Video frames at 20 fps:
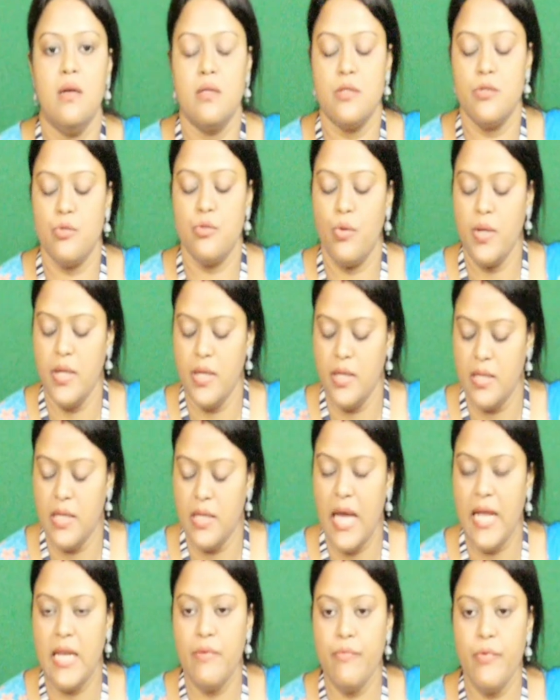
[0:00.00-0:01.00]
So in
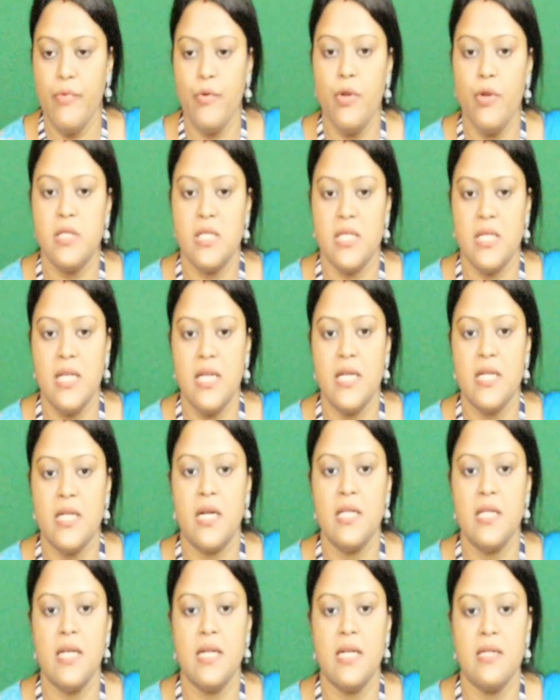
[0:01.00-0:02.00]
NFA we will see
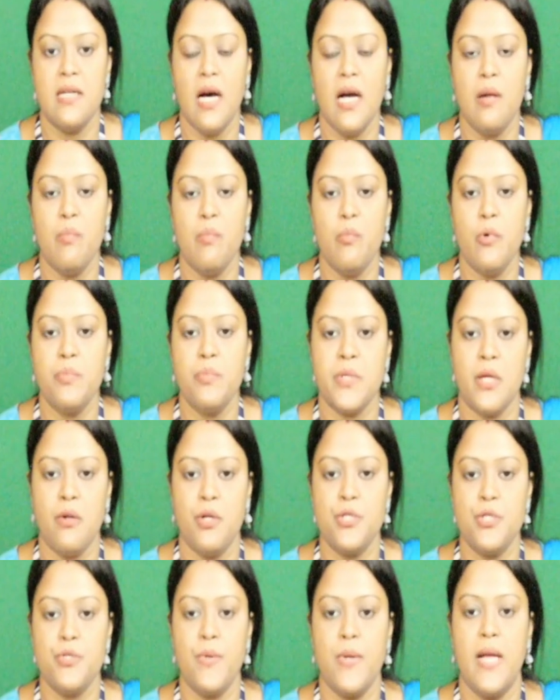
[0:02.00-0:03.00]
later that null moves are
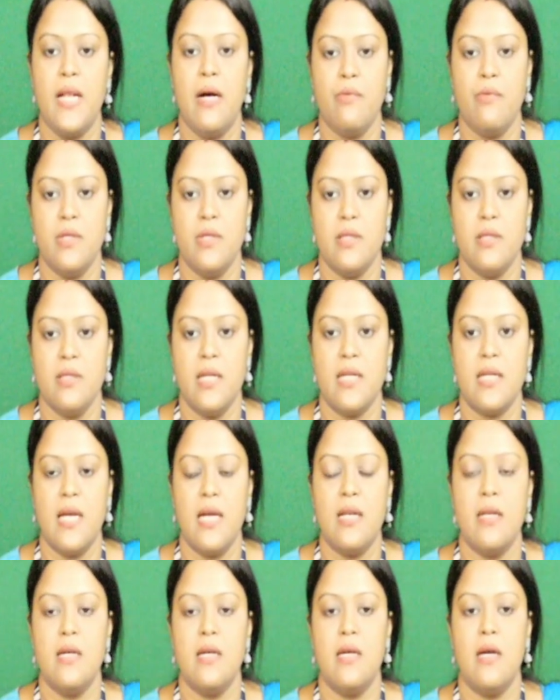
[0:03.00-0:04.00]
also allowed, that
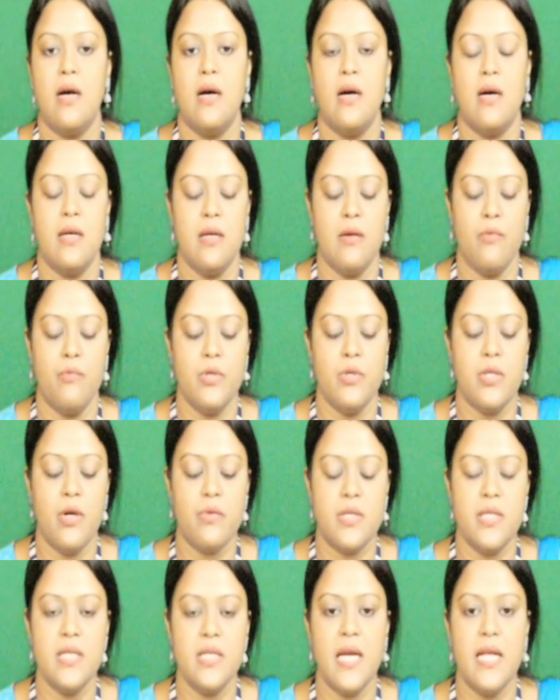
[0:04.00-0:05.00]
can without
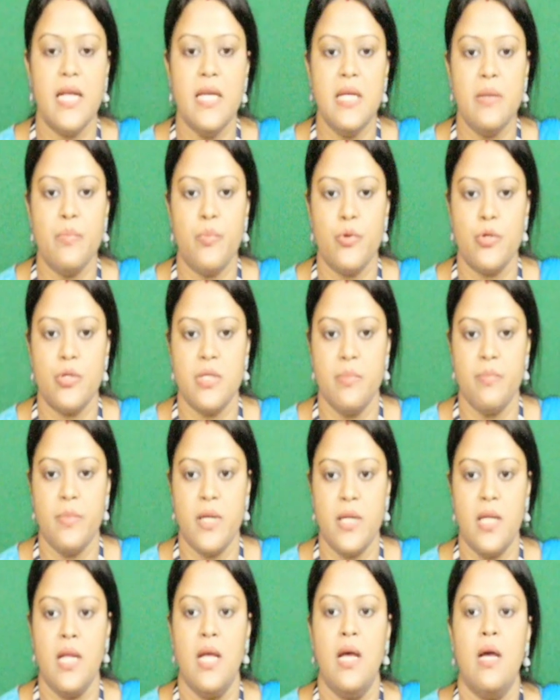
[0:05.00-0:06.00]
reading any input
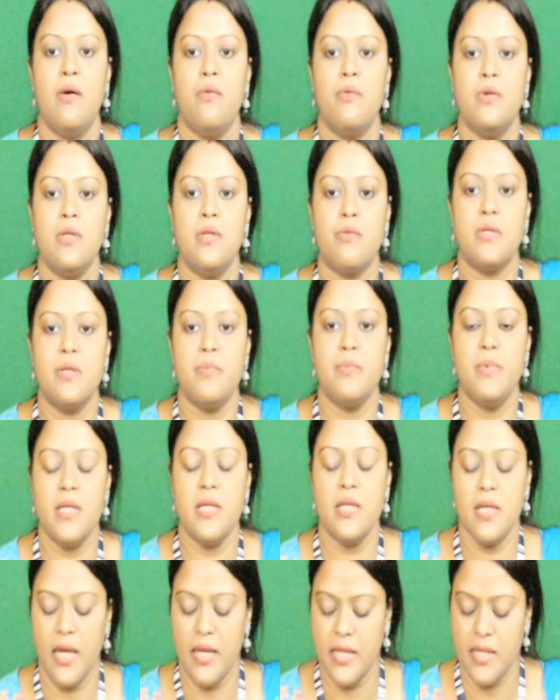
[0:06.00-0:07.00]
symbol, without
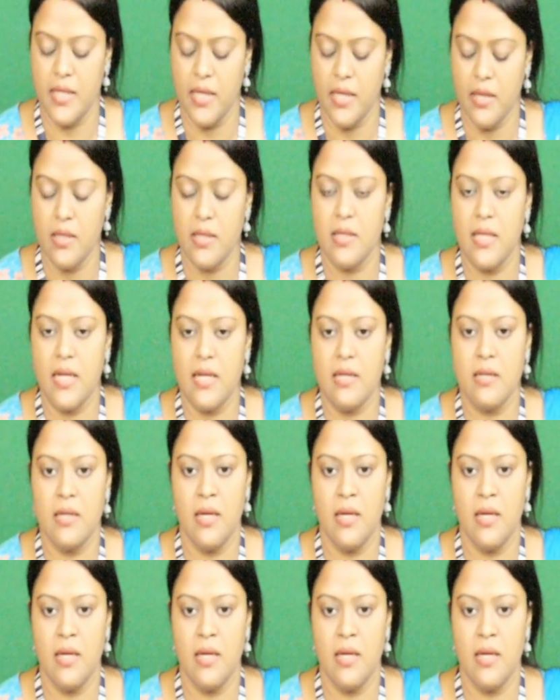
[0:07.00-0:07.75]
reading anything, that